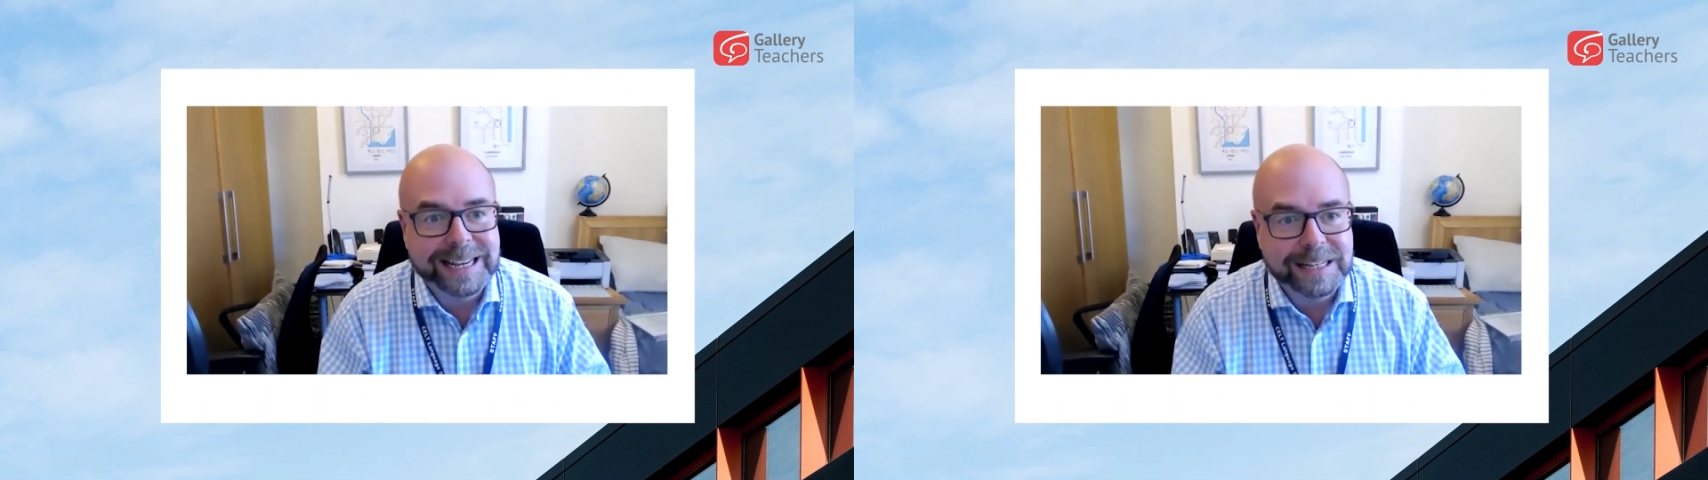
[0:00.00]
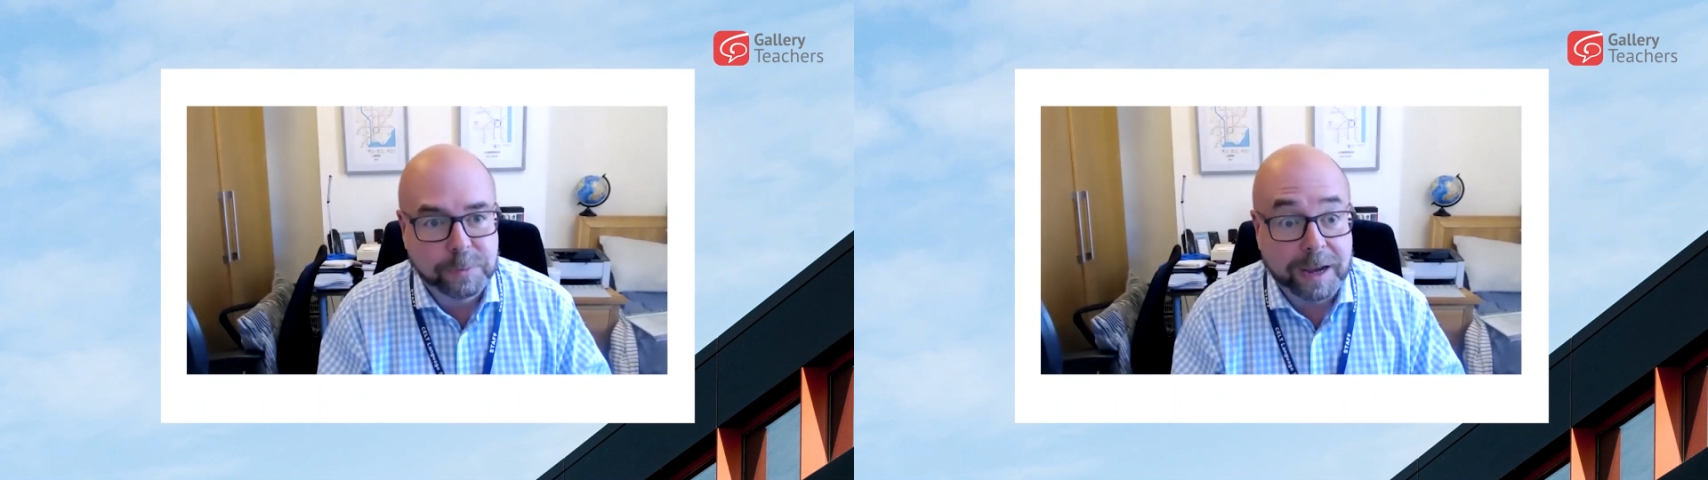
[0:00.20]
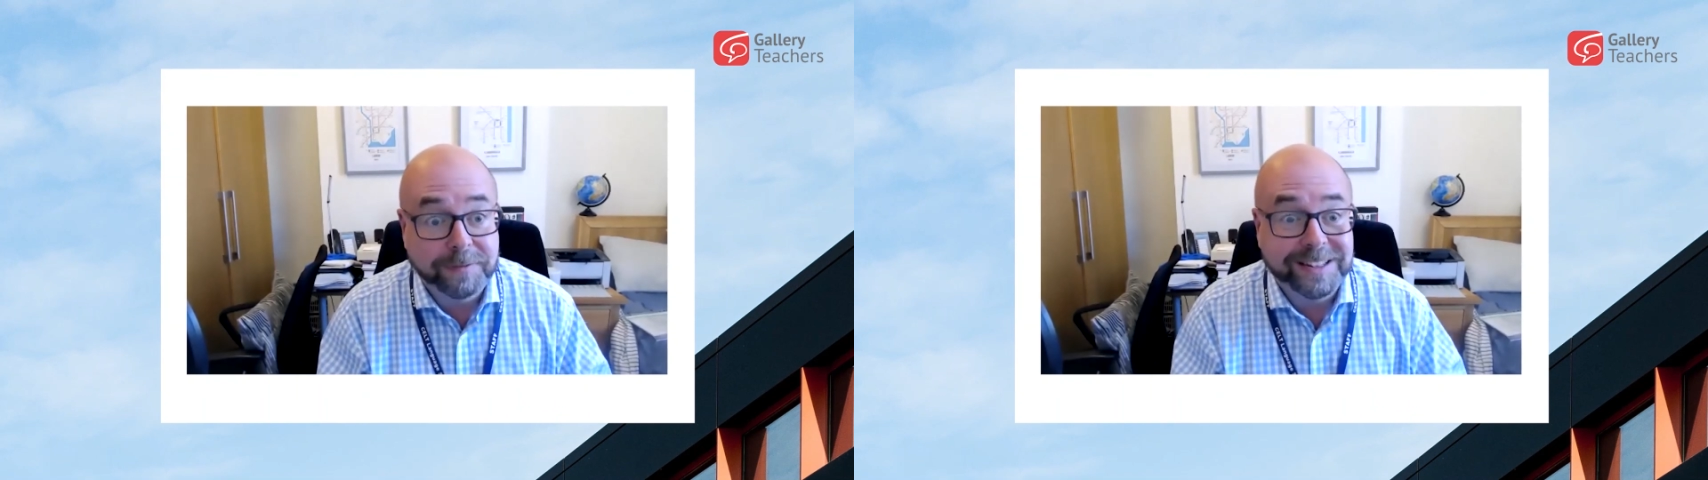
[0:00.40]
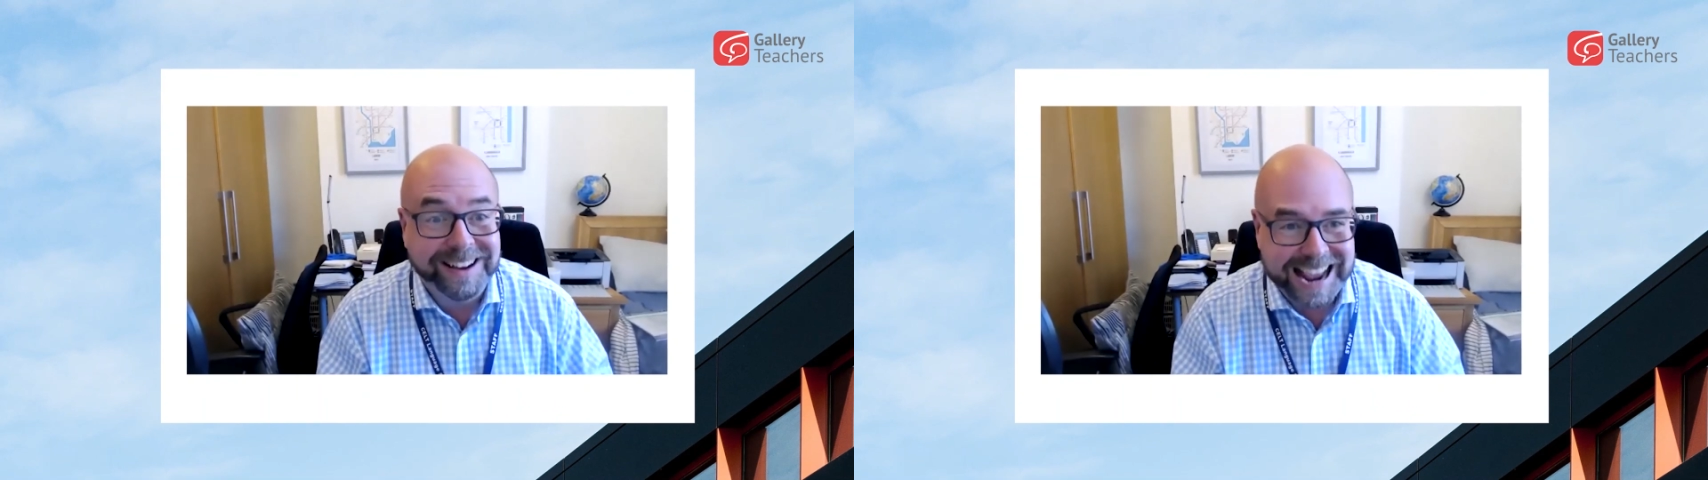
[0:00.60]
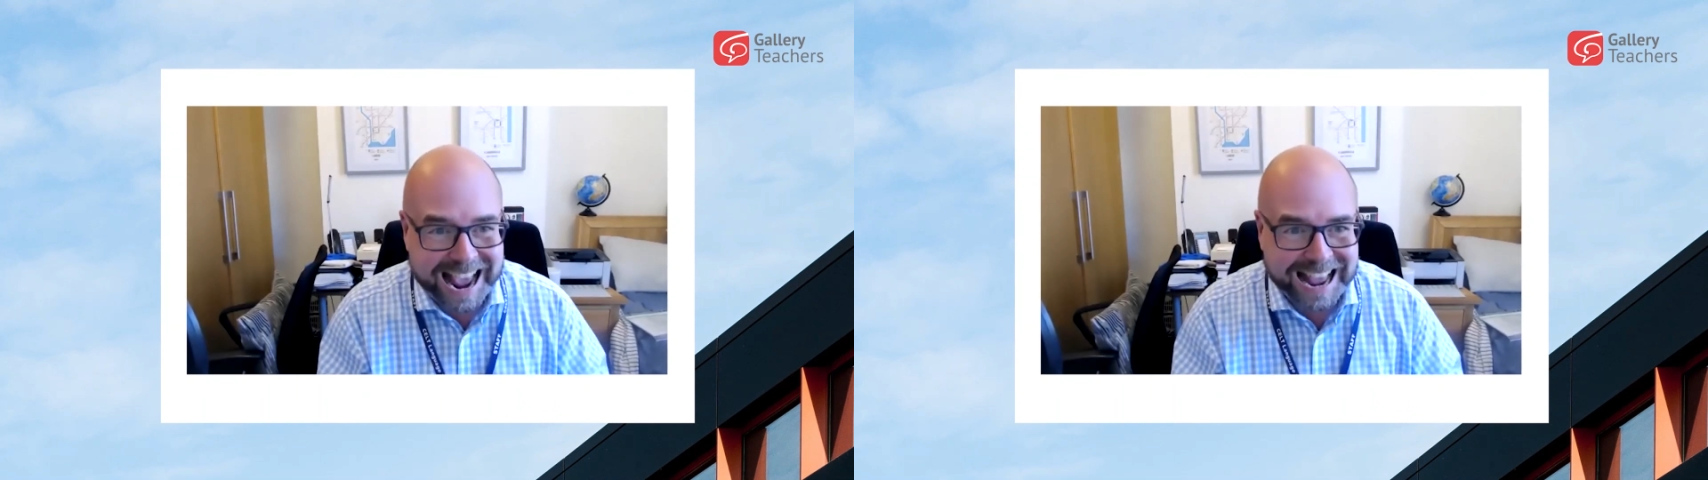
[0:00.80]
his wife
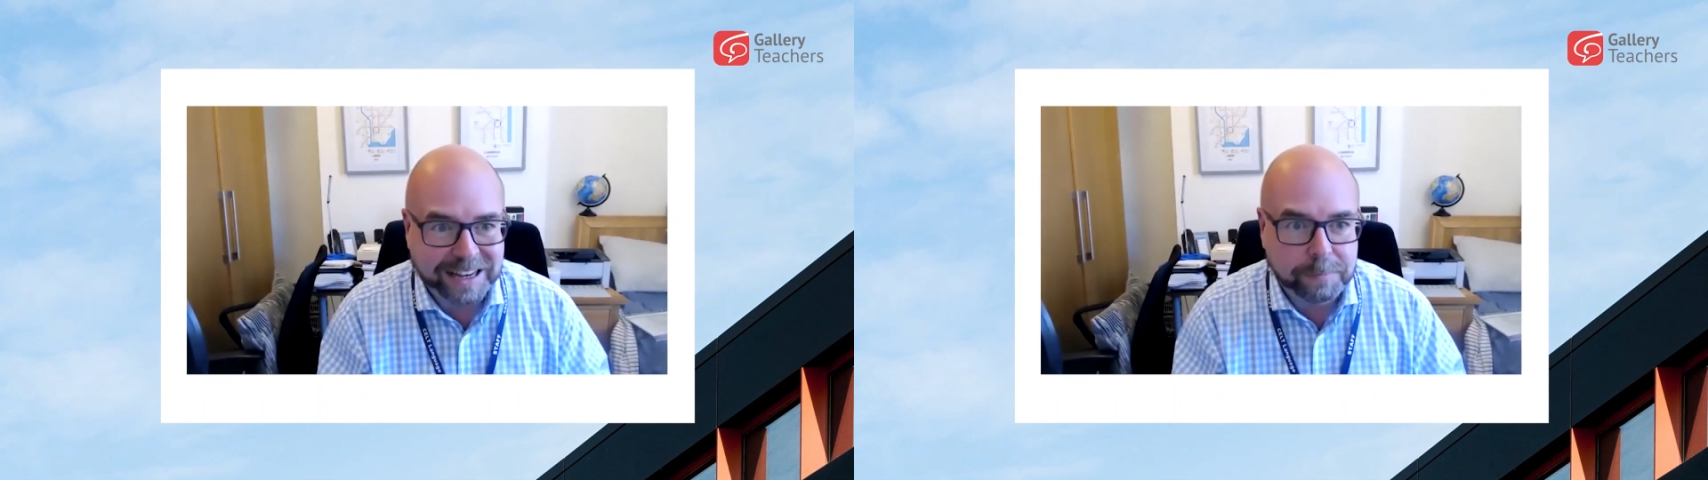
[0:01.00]
Diane,